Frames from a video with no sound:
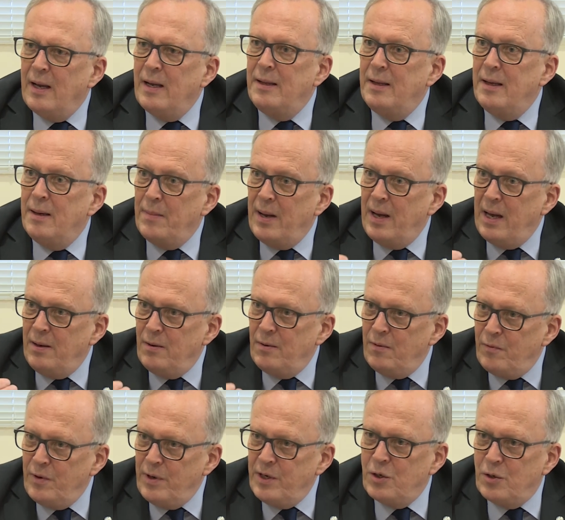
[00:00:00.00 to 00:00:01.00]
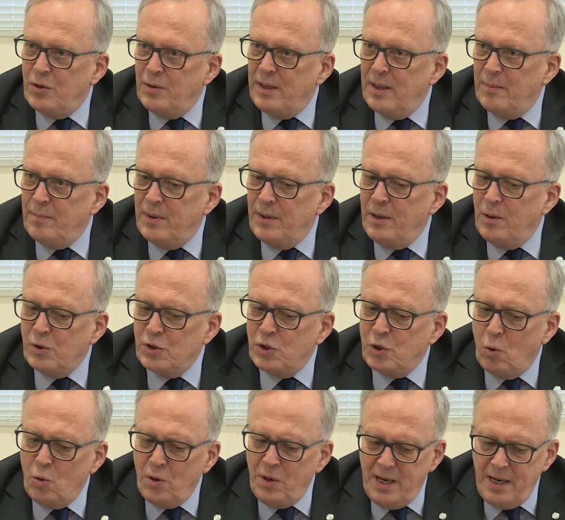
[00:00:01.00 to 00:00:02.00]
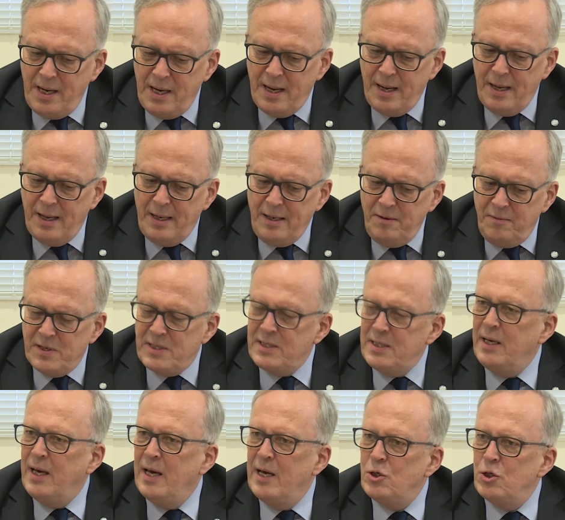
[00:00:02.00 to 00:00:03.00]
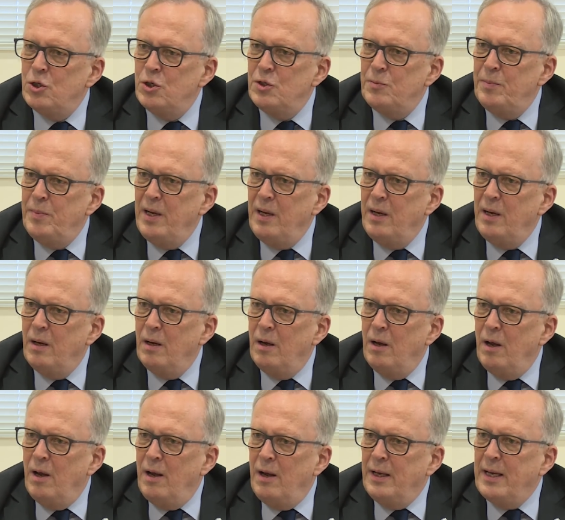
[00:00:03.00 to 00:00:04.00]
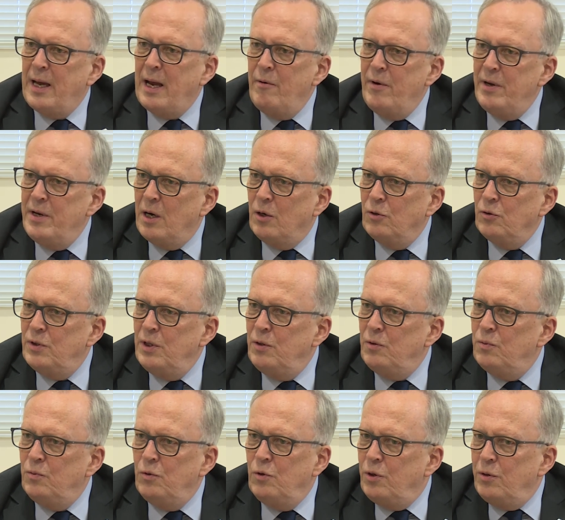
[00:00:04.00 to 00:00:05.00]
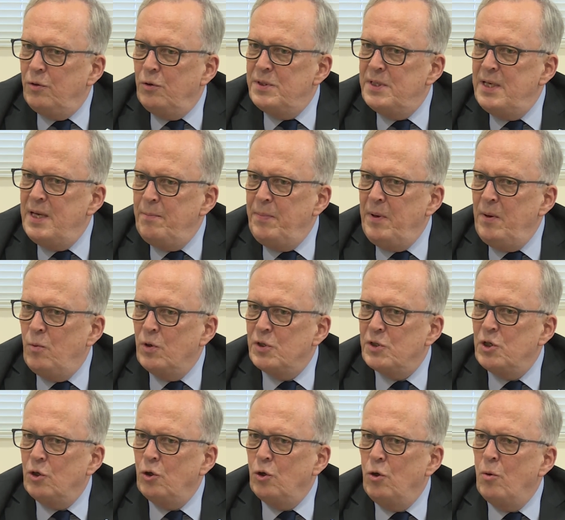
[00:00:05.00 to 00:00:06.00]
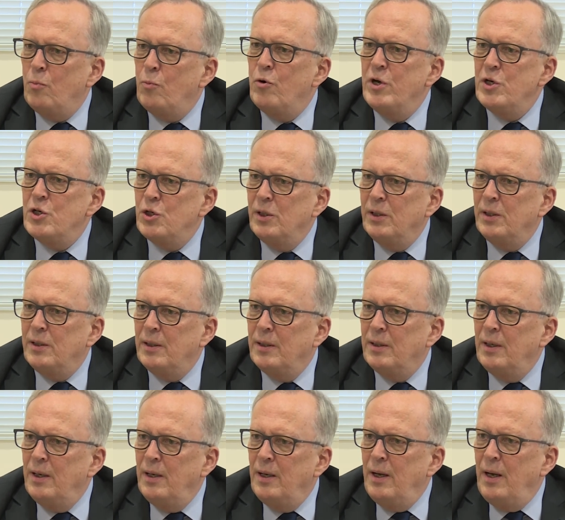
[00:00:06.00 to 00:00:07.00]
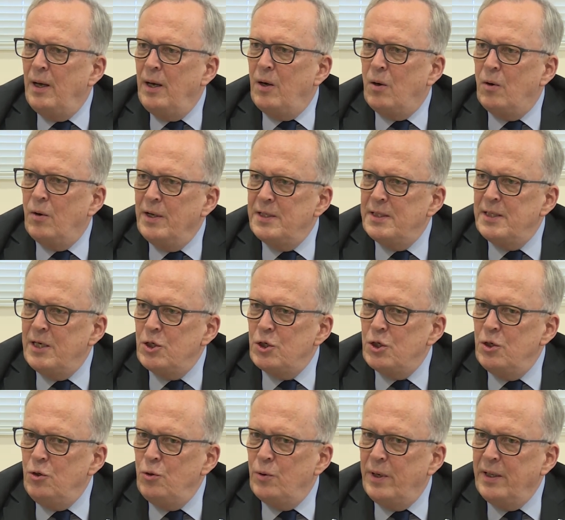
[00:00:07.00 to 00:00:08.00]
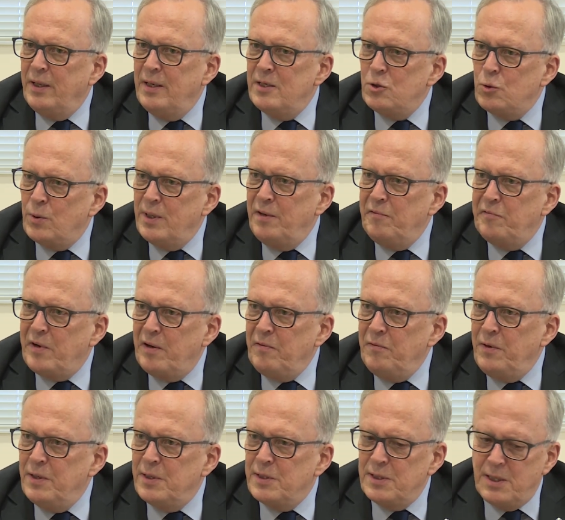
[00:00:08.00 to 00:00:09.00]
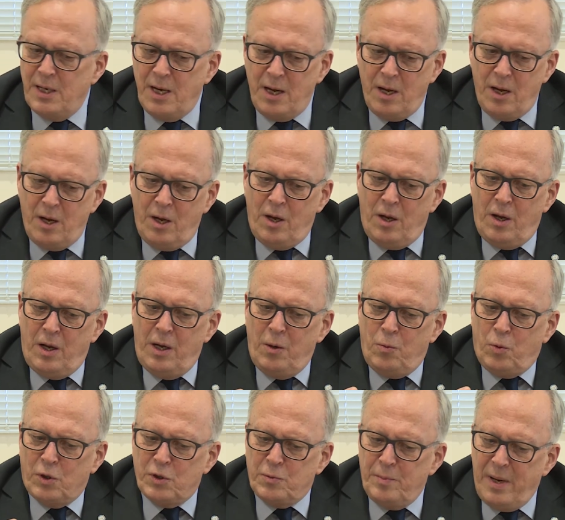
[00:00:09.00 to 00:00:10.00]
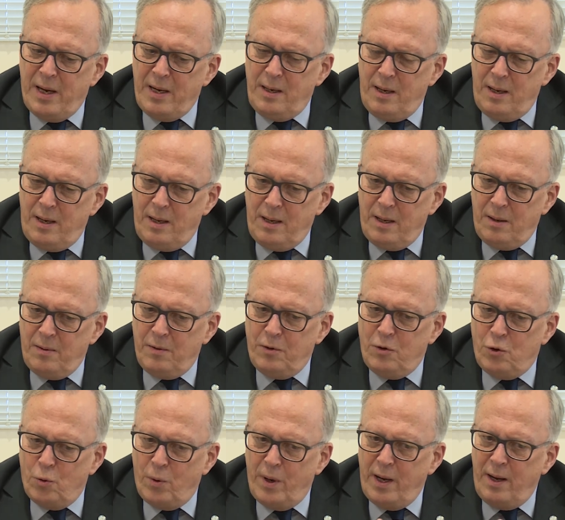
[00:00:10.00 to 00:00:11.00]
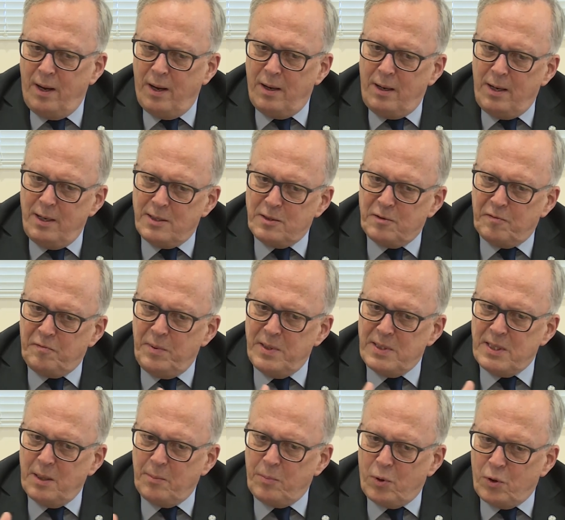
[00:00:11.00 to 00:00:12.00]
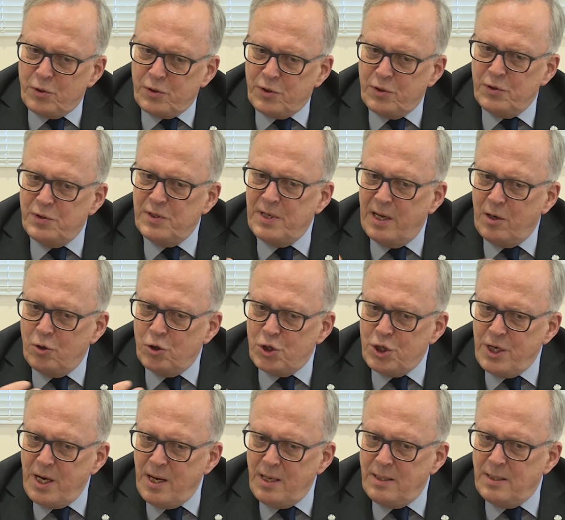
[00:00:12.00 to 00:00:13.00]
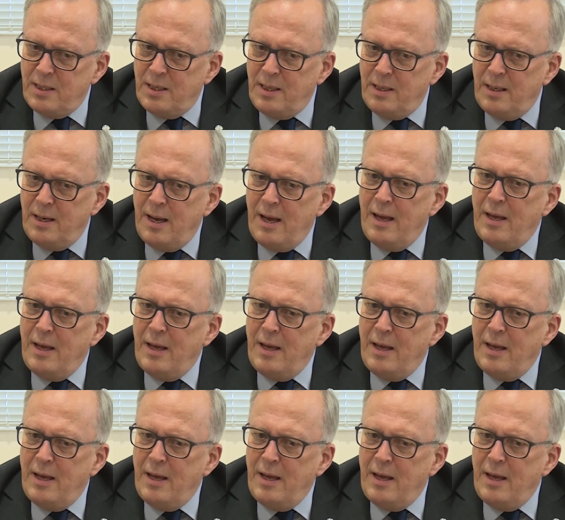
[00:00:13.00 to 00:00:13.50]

them, and return them. There was only investigations being carried out. The CMP was not an operational organization during these 25 years. It was mainly doing a list of missing persons, negotiating,